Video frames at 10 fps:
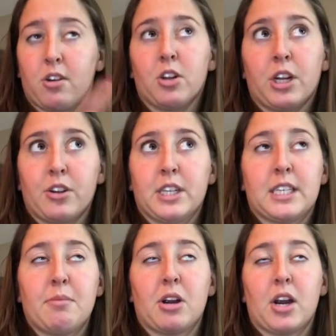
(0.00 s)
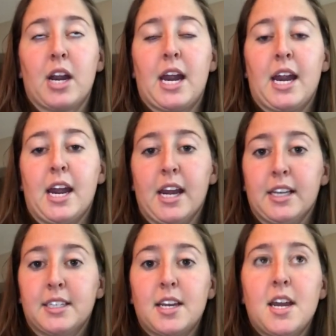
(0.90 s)
earlier in the summer,
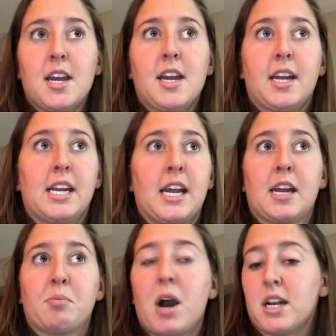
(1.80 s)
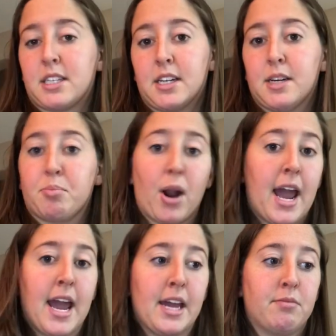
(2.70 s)
and eating pasta,
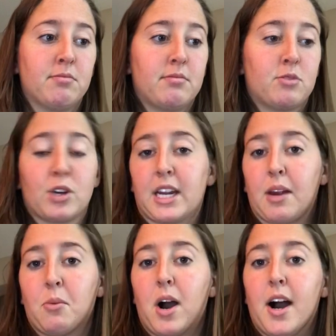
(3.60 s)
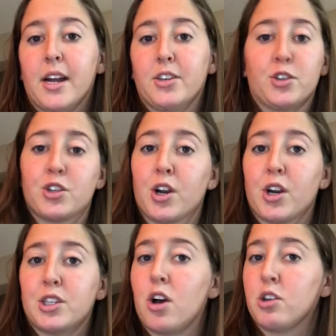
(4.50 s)
bread, drinking wine,
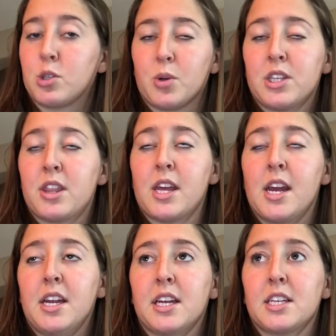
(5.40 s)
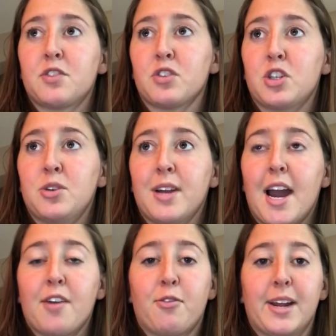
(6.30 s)
desserts, all sorts of things for
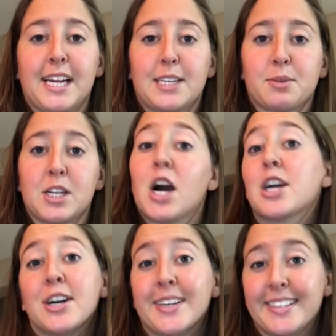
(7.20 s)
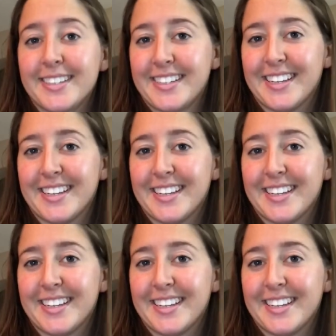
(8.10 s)
2.5 weeks was not good